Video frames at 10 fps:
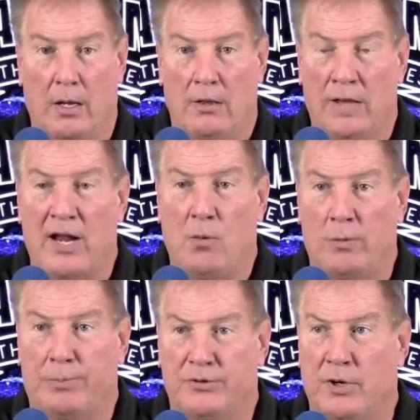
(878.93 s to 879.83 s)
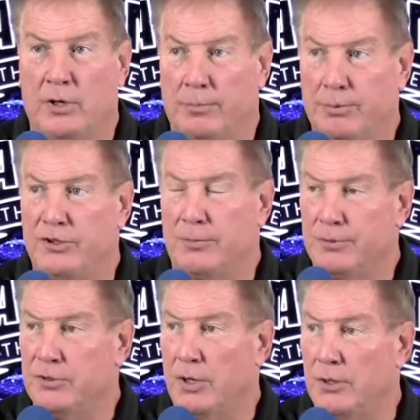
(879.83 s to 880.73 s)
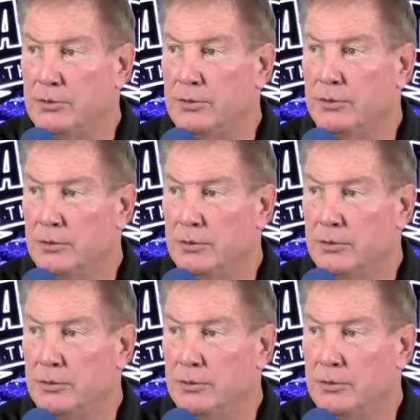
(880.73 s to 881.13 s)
91% completion percentage,